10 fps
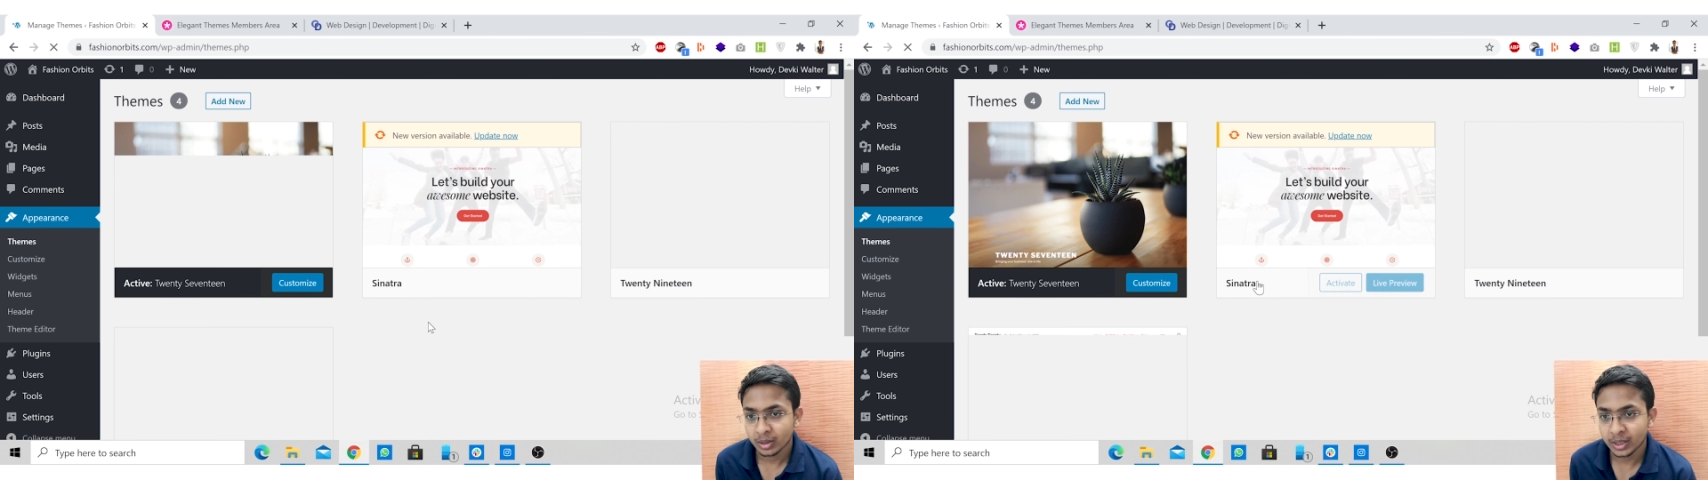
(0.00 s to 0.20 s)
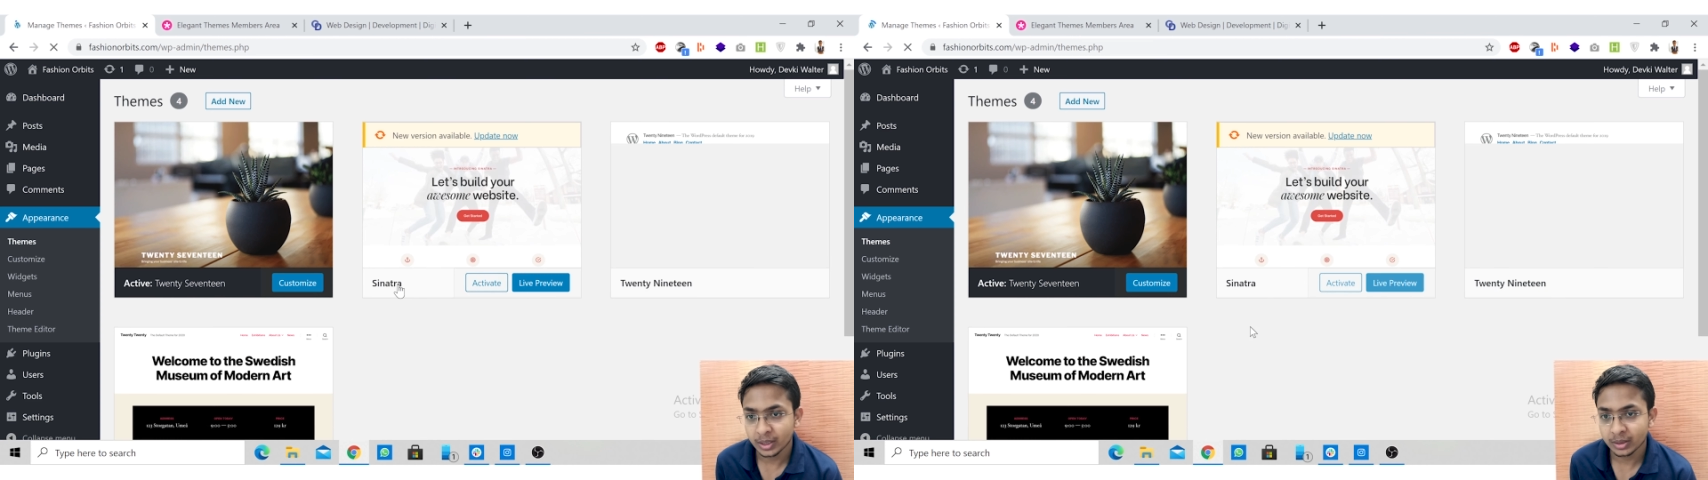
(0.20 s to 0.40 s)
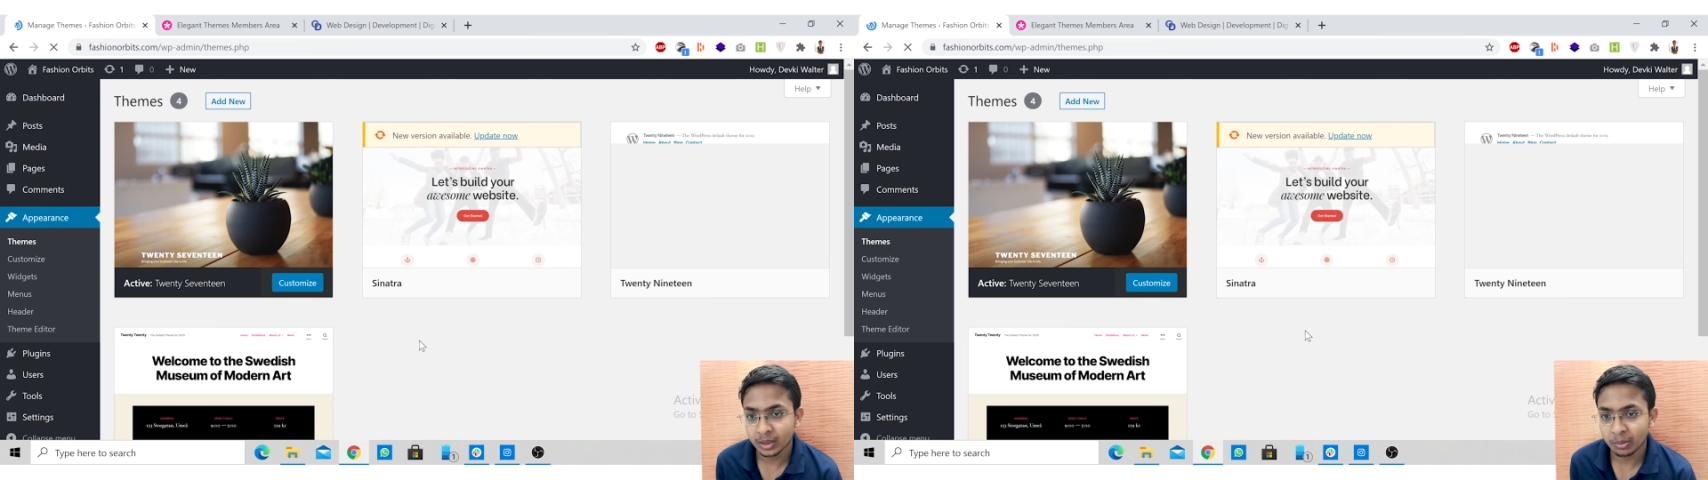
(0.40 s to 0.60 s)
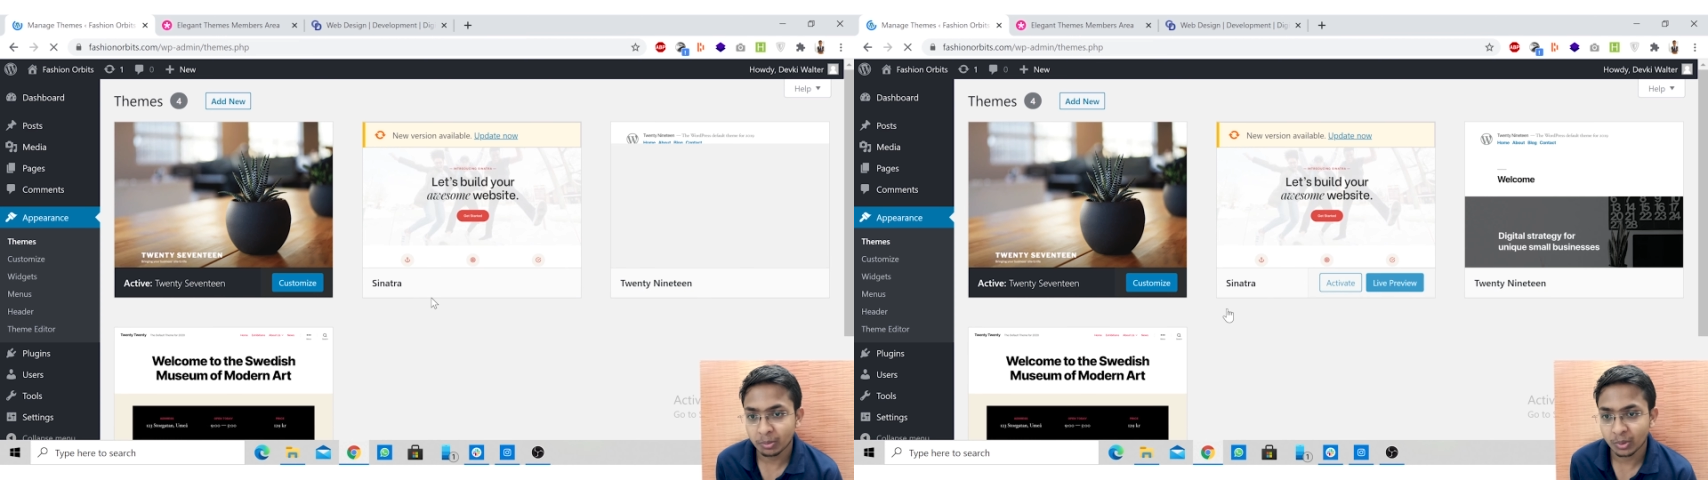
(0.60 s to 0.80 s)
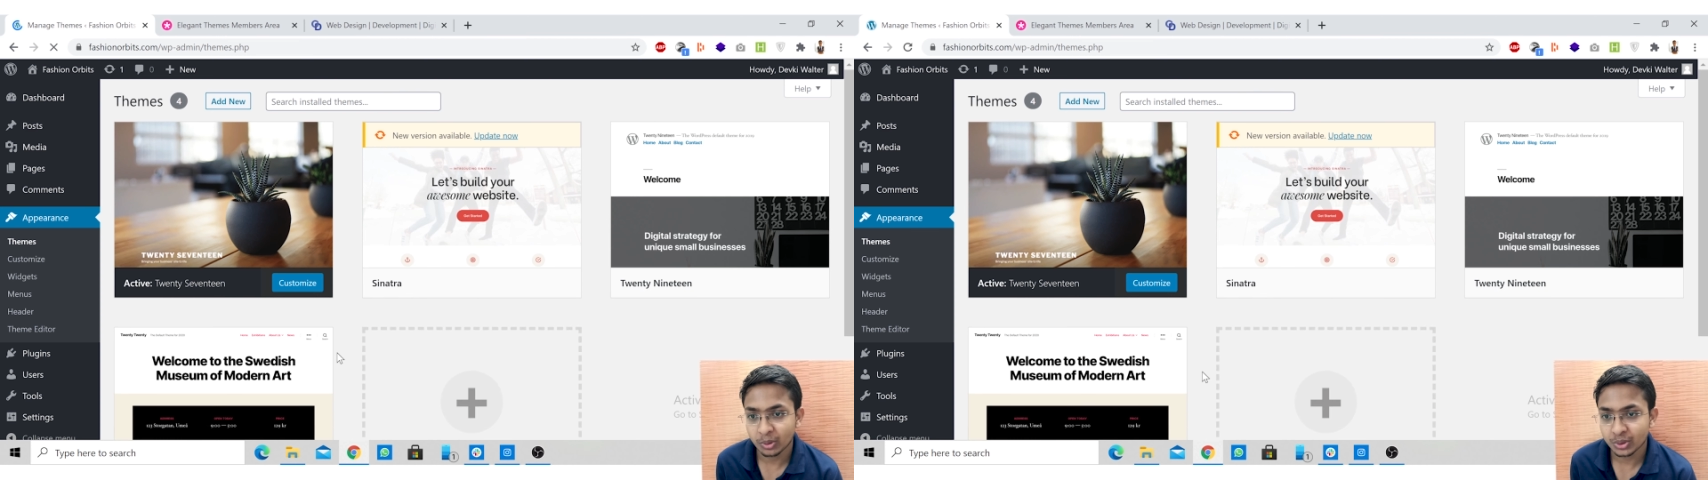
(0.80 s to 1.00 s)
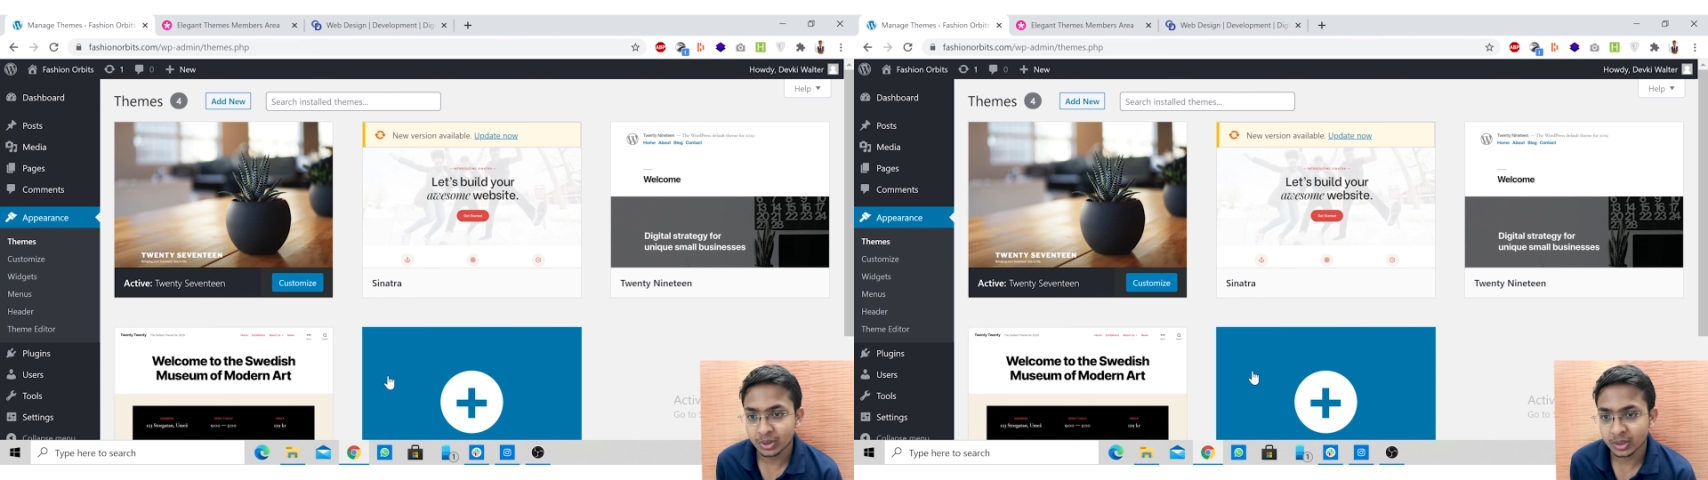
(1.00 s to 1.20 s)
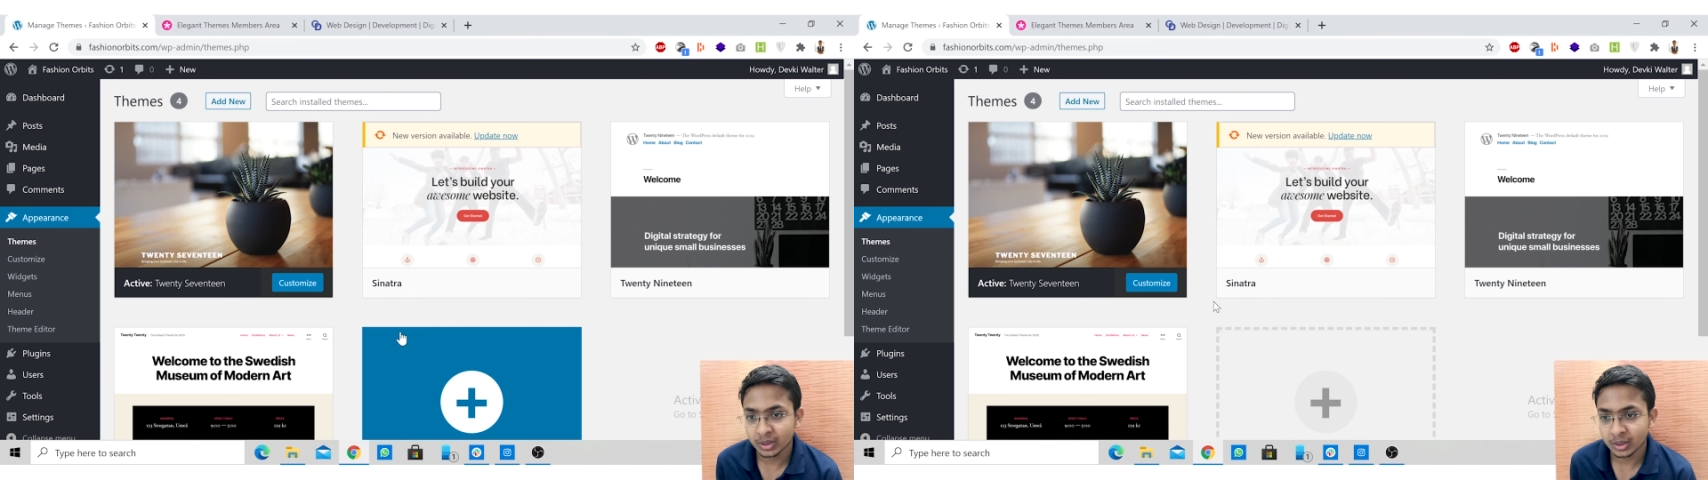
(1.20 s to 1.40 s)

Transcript: Here the most